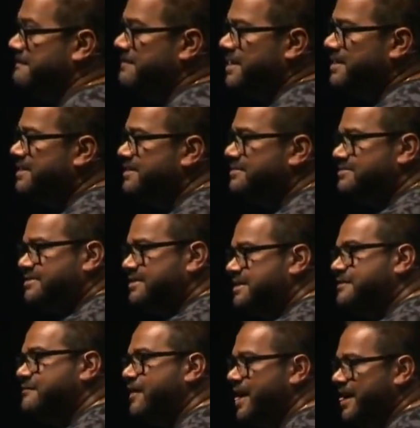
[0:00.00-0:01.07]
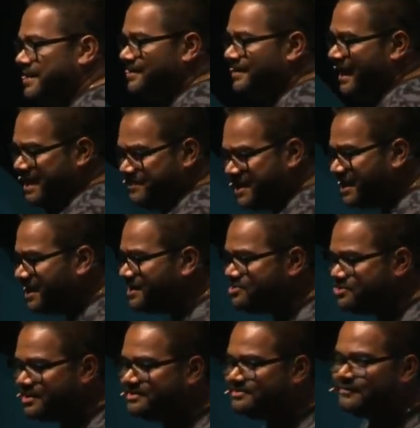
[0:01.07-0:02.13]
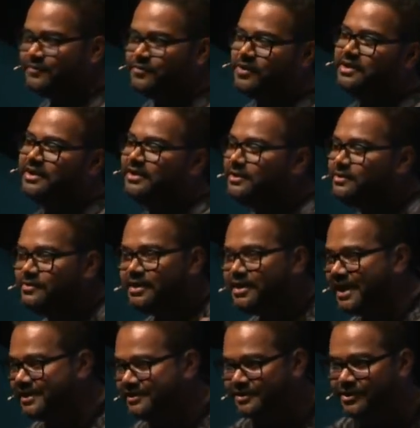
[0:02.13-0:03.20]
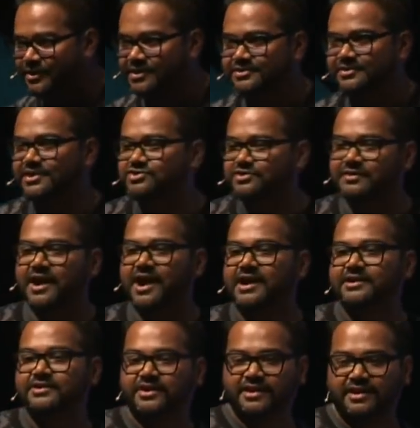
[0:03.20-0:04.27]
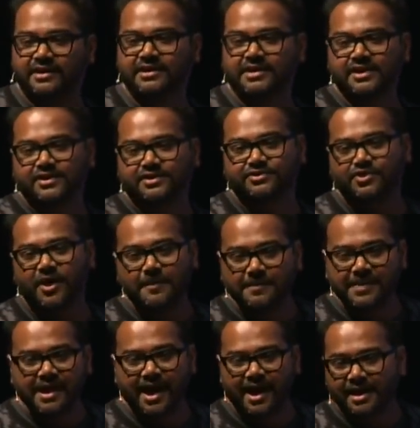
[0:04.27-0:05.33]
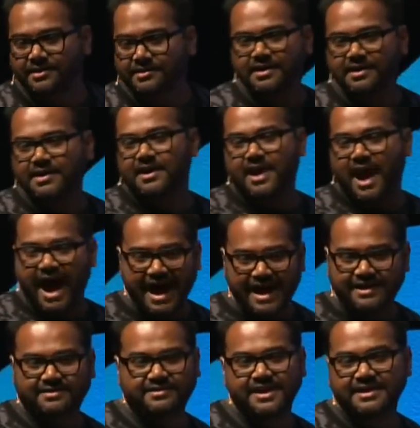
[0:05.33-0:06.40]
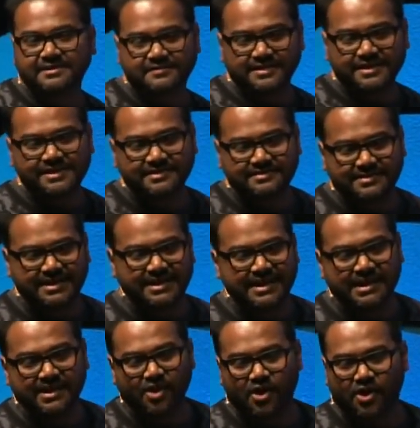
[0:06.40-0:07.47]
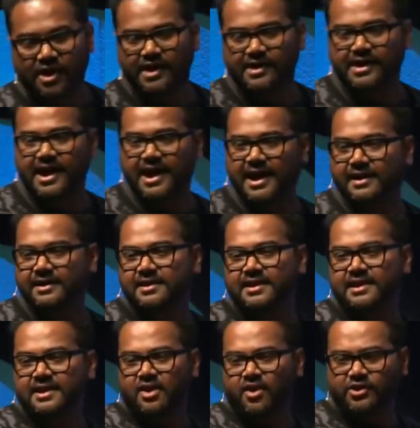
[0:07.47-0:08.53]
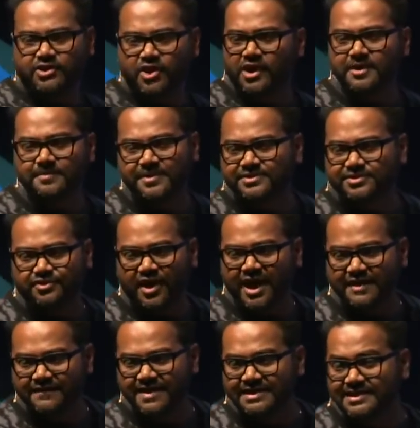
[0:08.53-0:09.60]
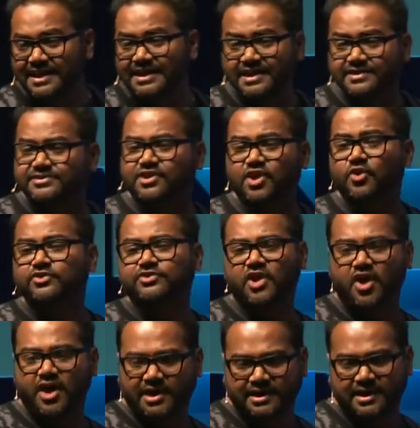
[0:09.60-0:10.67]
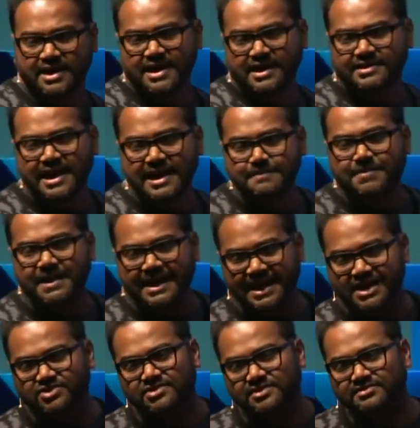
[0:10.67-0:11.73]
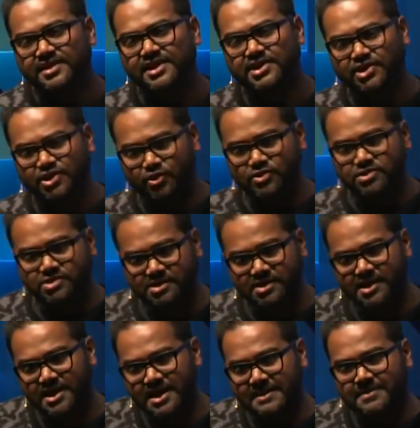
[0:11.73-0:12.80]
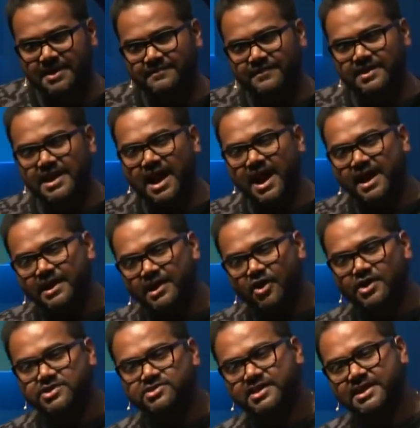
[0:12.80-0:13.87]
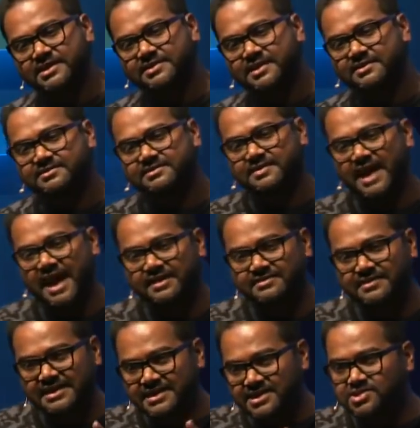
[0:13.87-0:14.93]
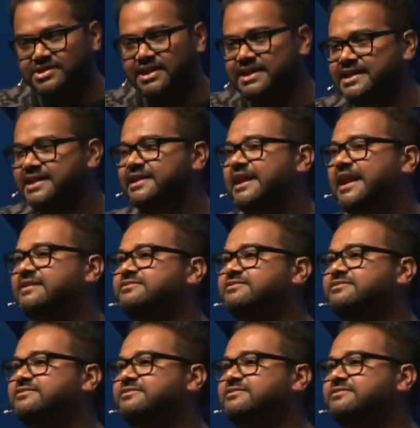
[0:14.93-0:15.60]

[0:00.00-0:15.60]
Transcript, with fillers: building citywide gaming engines. If you want to do, I don't know, a treasure hunt or a zombie hunt, hide things within a city or uh, autonomous driving, the list goes on. The implications are huge, but we are launching this as initially a case